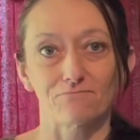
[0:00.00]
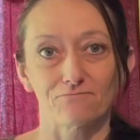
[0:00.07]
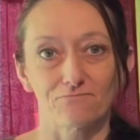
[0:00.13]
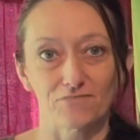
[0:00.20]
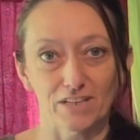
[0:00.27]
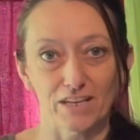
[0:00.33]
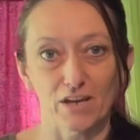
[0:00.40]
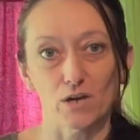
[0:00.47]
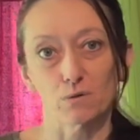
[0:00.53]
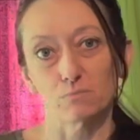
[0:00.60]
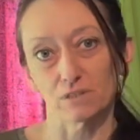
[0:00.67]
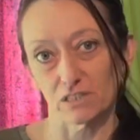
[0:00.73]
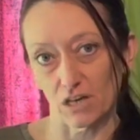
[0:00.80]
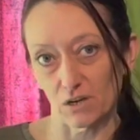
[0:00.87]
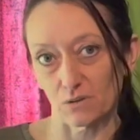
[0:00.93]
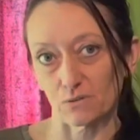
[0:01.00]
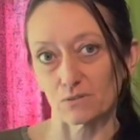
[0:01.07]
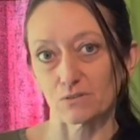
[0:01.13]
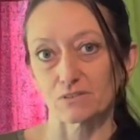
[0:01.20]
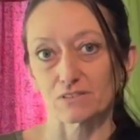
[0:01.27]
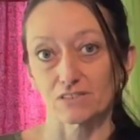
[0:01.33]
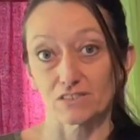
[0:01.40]
video below
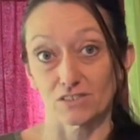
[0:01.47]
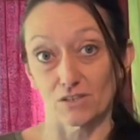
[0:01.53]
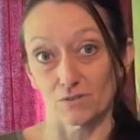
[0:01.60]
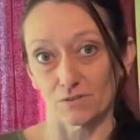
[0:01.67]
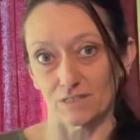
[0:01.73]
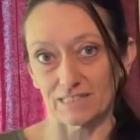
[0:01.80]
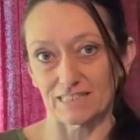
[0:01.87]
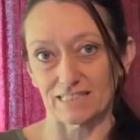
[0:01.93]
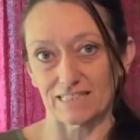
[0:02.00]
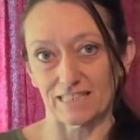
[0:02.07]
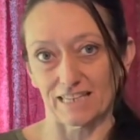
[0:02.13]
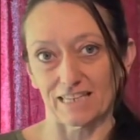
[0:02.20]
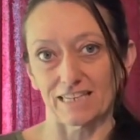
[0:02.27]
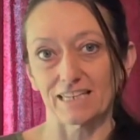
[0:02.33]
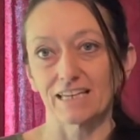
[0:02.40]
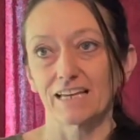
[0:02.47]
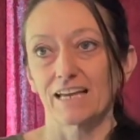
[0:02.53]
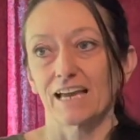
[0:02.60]
so you could see